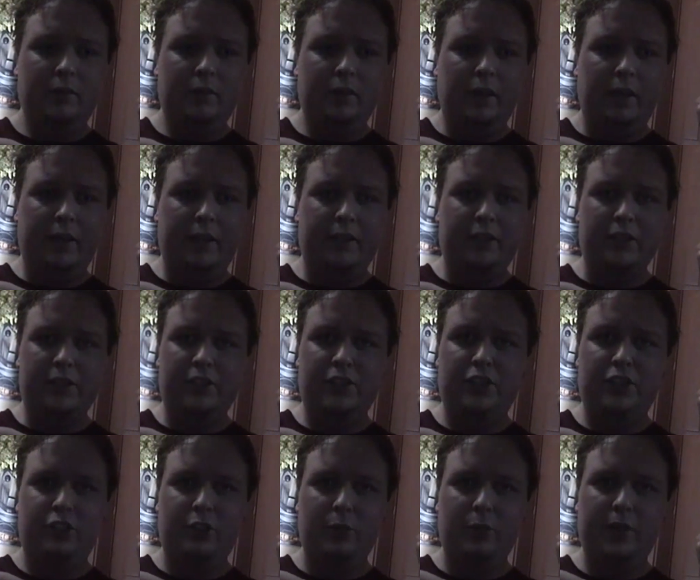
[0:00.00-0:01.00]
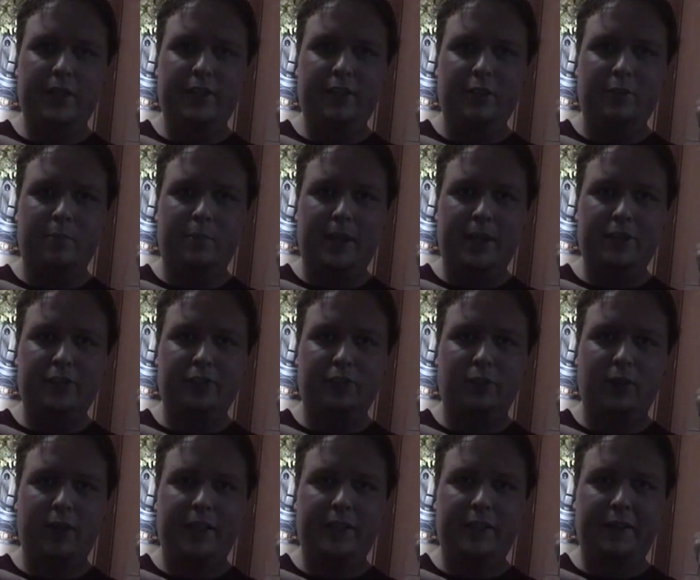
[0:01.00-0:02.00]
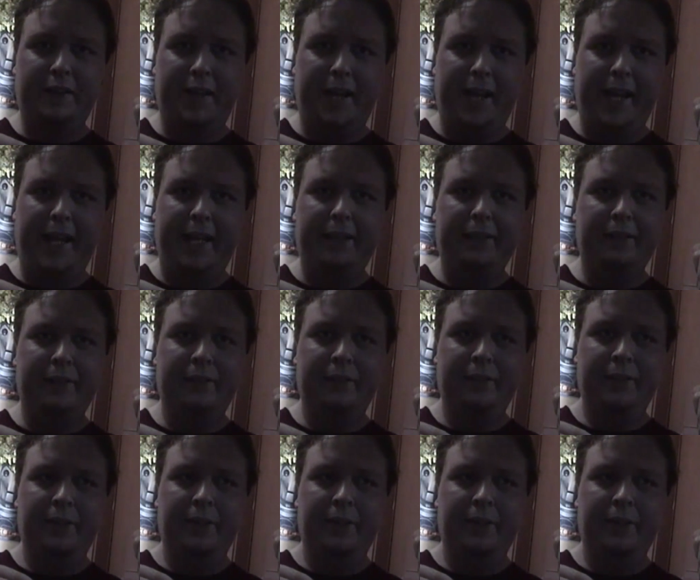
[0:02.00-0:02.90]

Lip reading: Like, just shooting your best friend again.